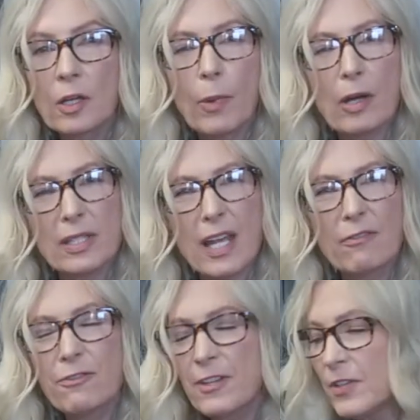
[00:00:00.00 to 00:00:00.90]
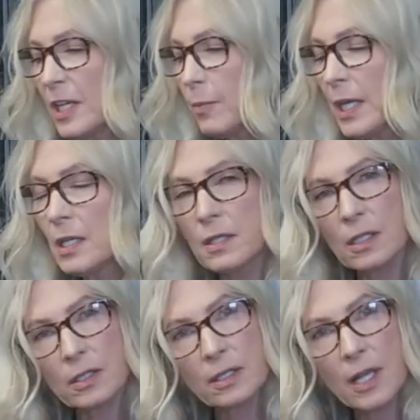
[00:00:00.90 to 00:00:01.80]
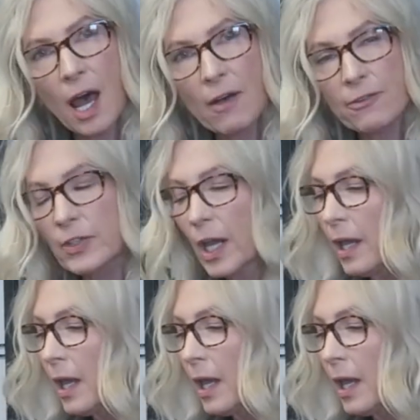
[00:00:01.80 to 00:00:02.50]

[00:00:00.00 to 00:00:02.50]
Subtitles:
They're about $7.50 a piece. They're soft.